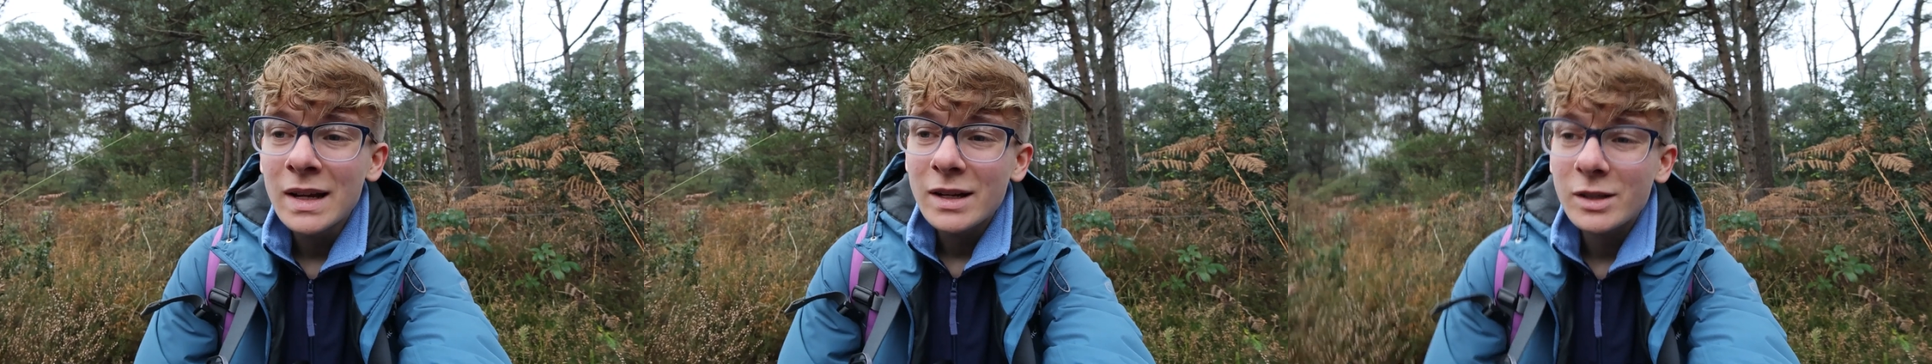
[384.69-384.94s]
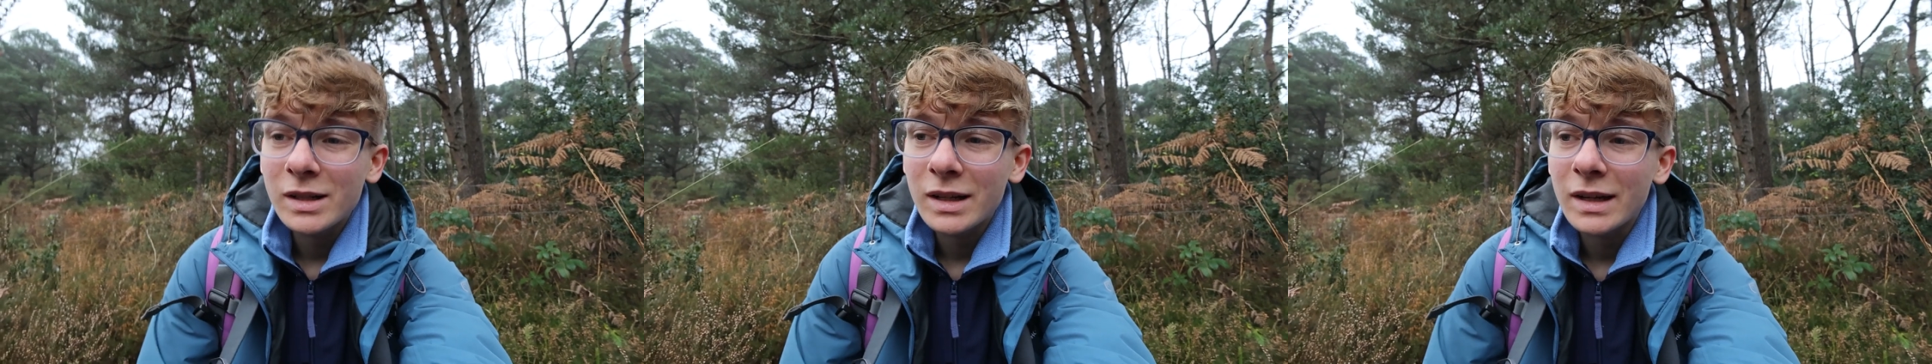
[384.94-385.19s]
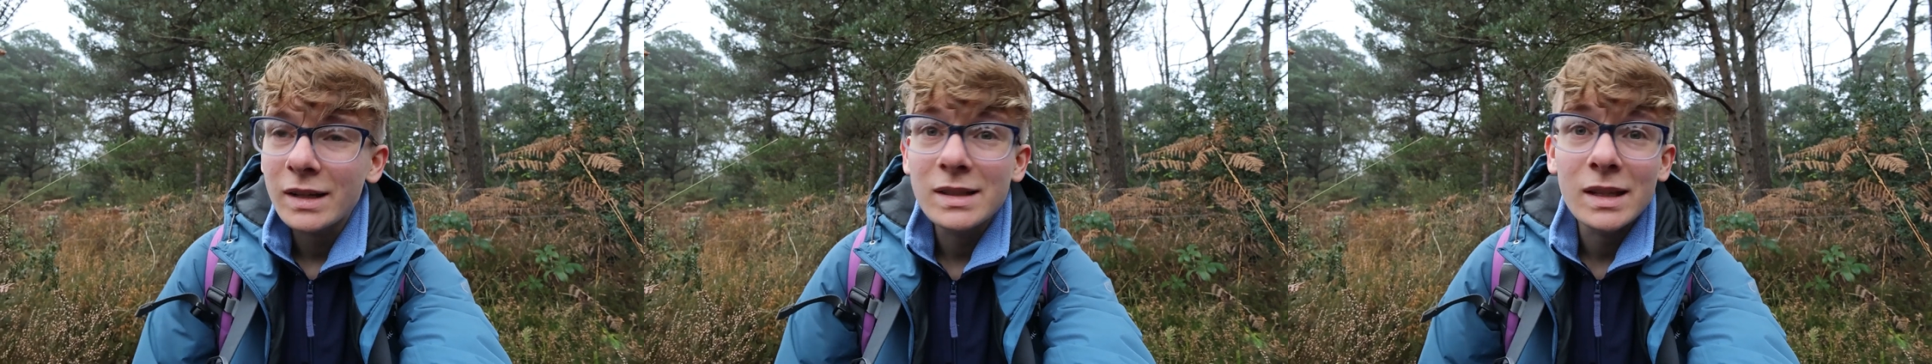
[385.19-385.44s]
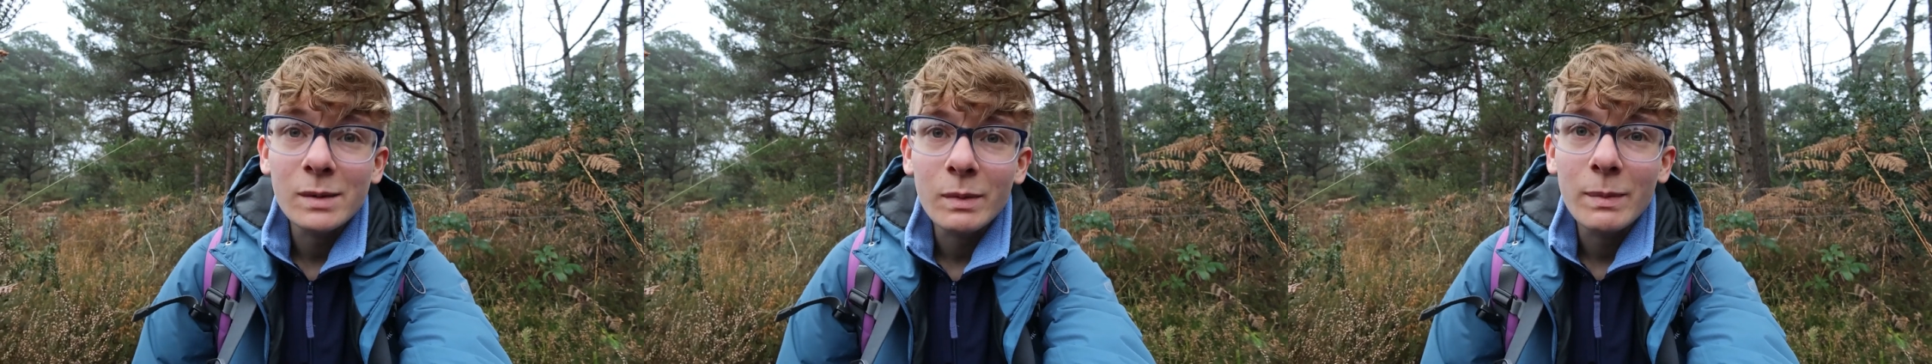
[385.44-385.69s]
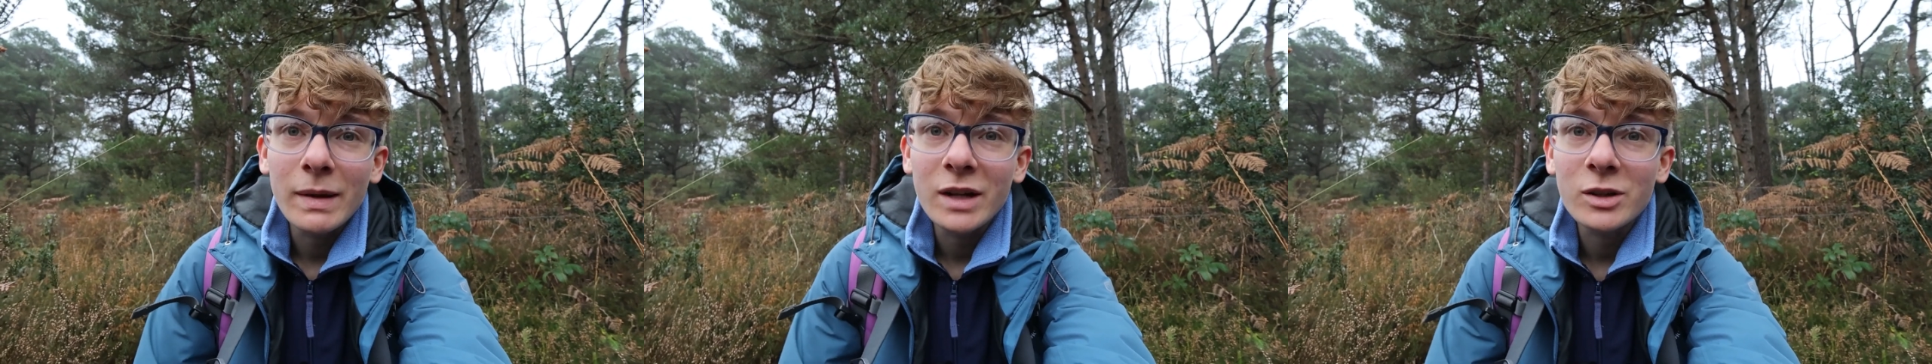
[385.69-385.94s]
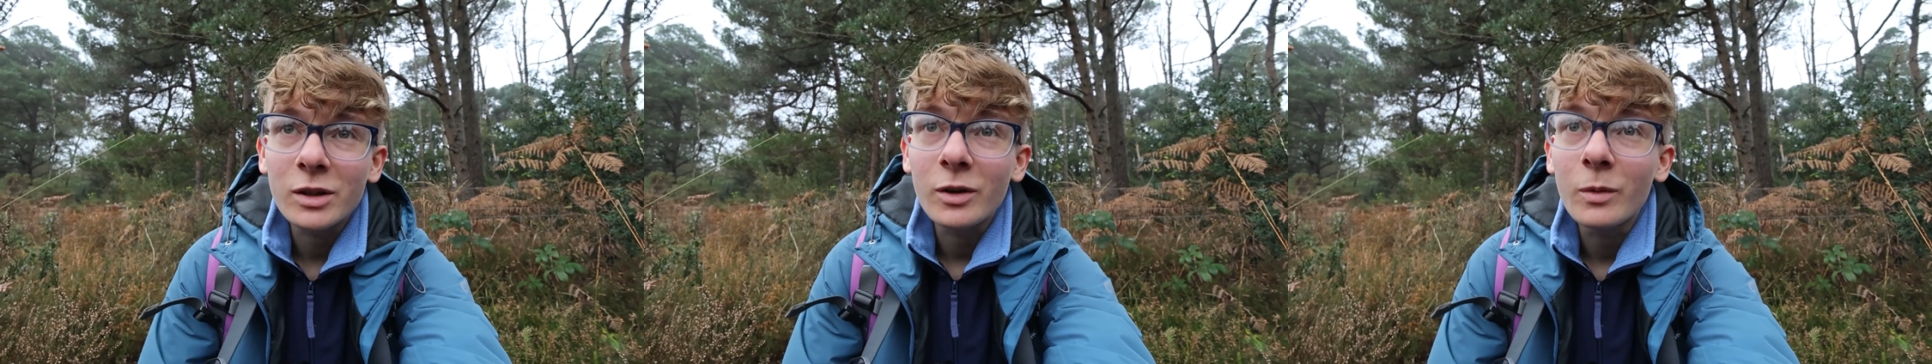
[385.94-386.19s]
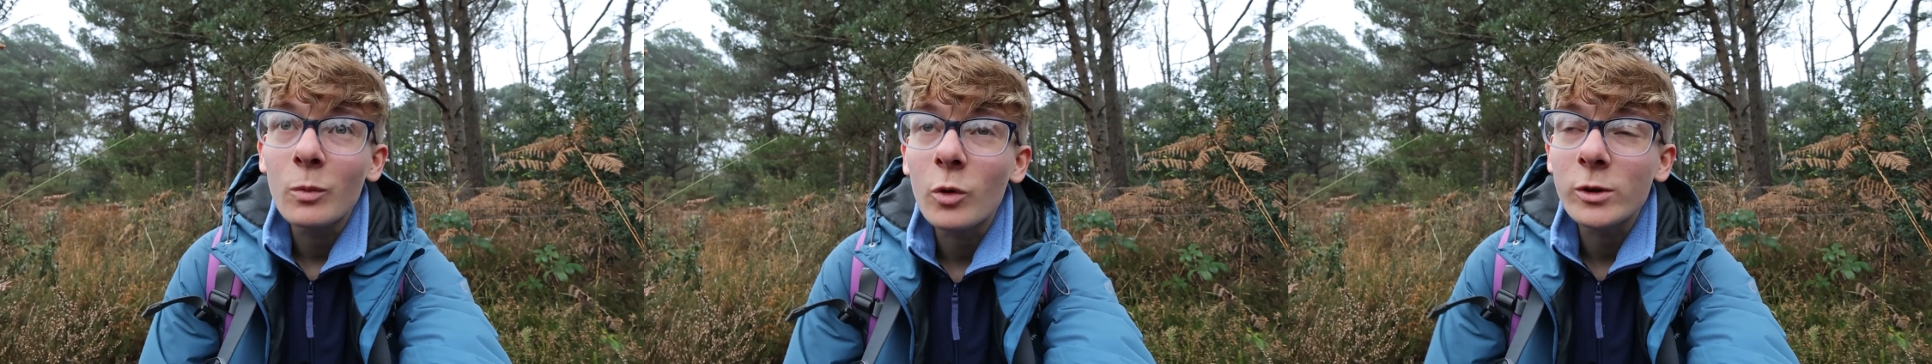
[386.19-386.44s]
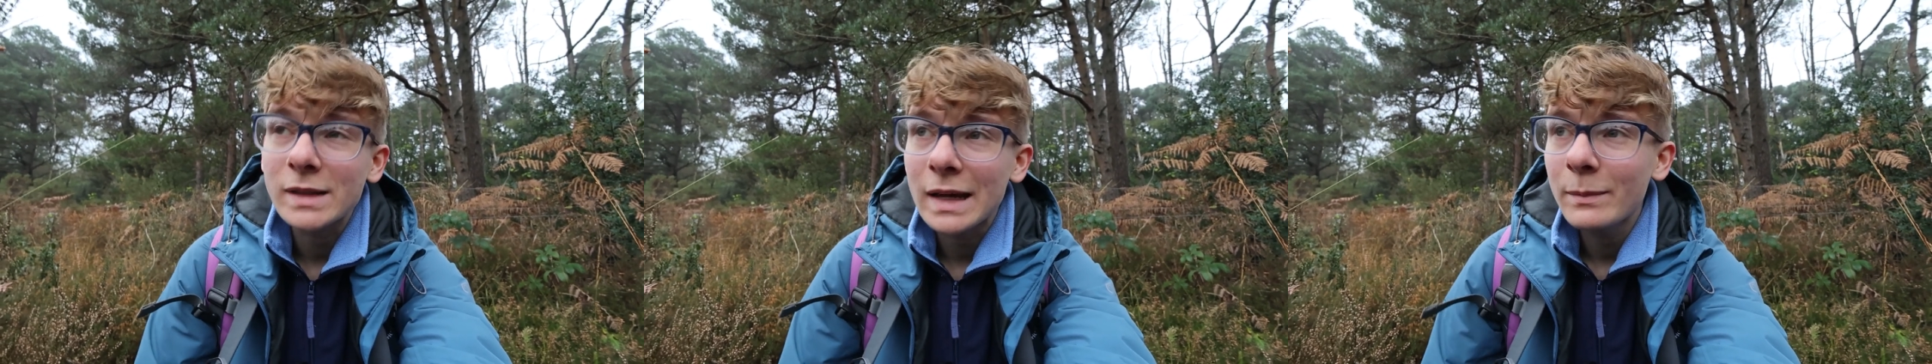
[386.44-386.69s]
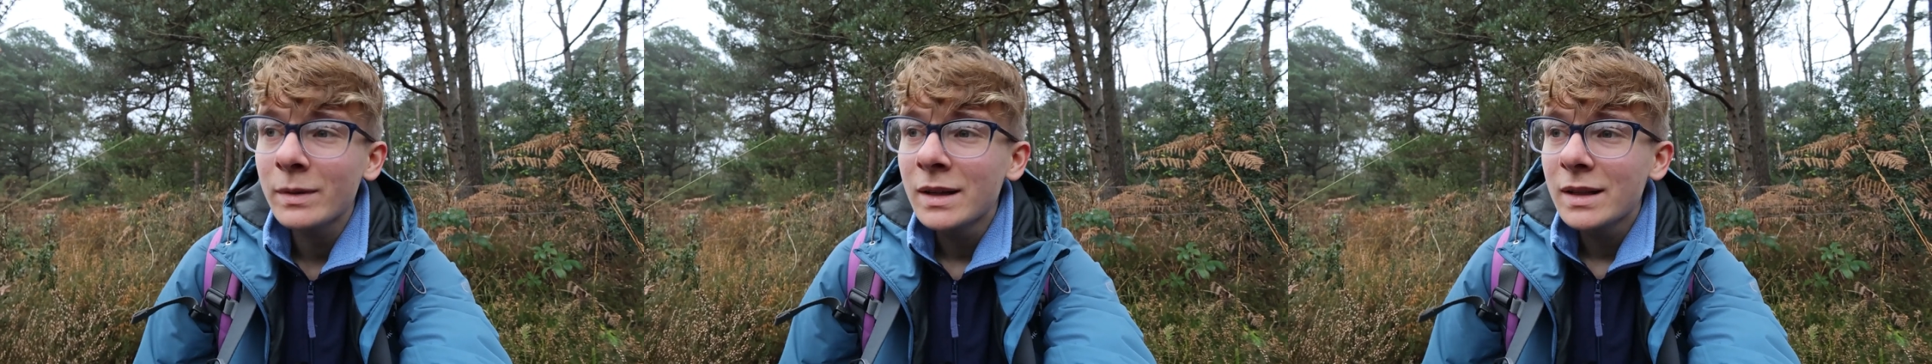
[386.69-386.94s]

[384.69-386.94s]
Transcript: she sends me a picture on WhatsApp